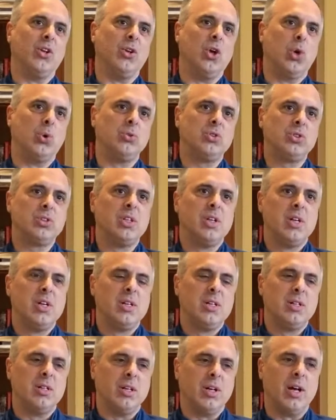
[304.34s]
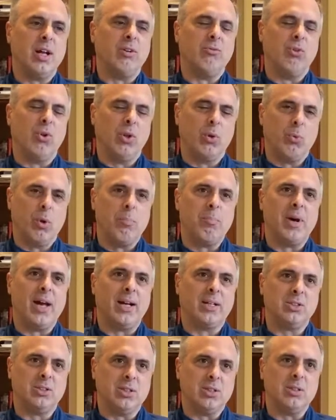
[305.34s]
notes, and really went
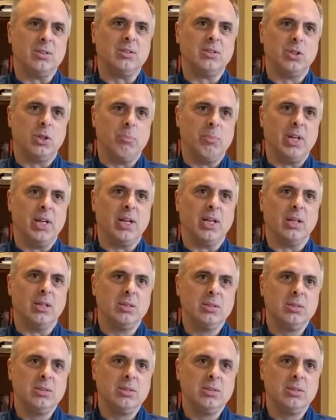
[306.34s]
back to the beginning.